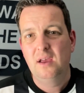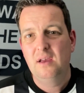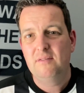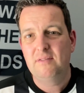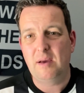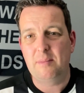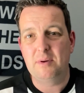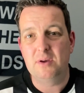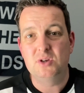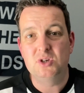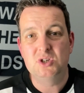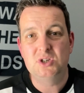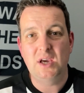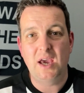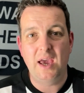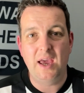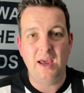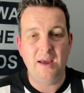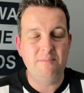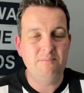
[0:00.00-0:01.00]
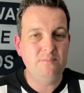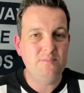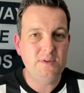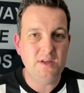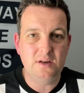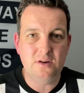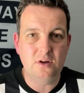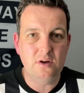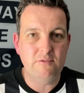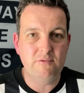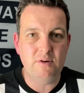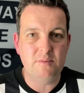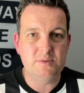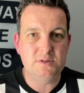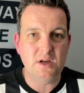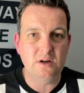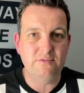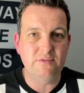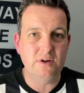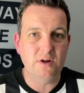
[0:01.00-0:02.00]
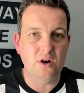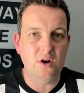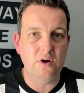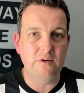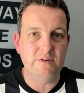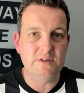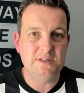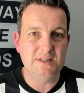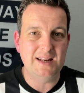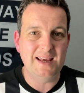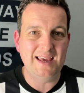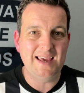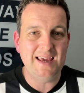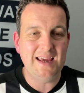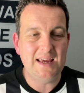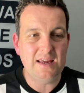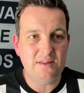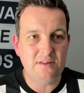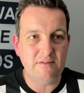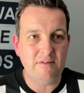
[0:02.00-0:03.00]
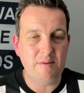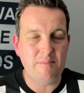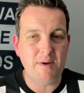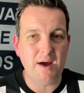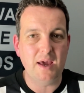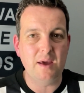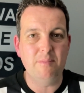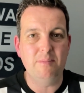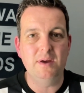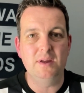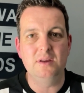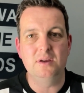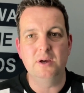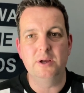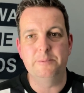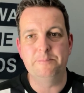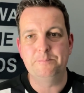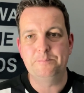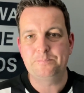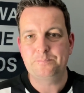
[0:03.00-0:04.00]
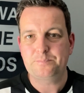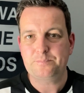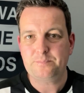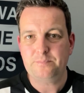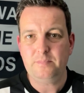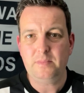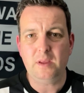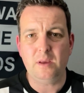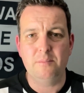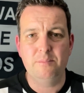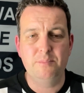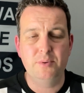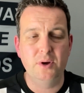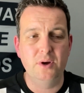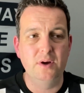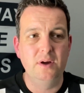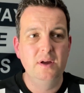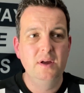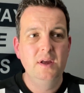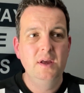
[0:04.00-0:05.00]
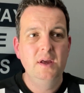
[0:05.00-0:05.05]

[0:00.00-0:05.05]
Fabian Schär didn't cover himself in glory today either, in my opinion. But